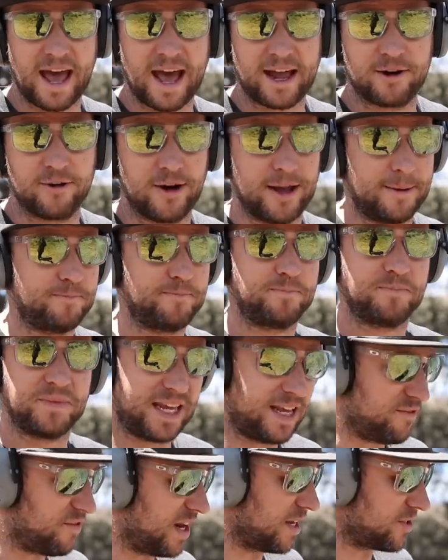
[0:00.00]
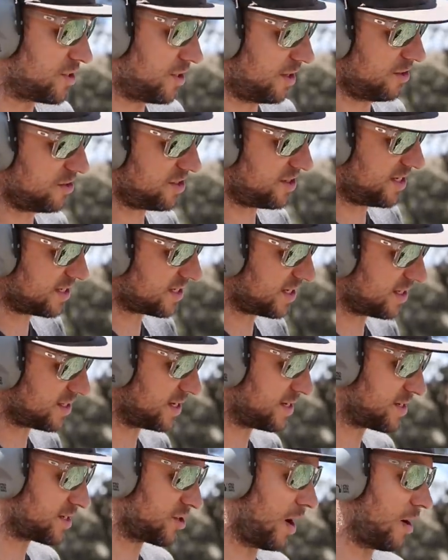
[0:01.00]
accurate even out to those
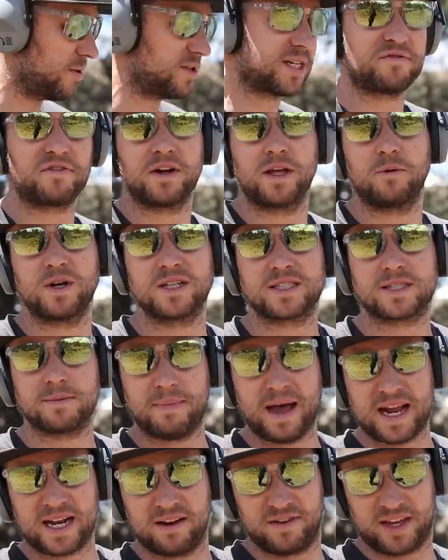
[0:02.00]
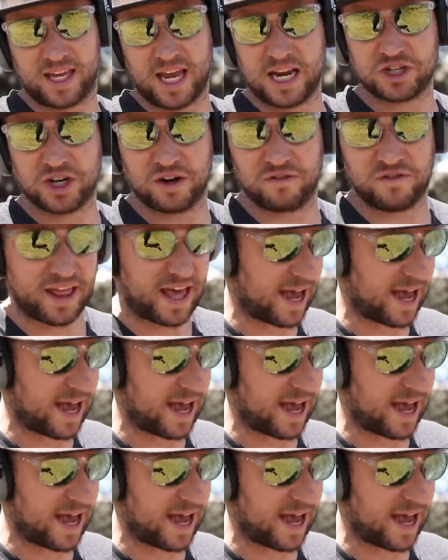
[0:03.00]
distances. So I would definitely want some magnification for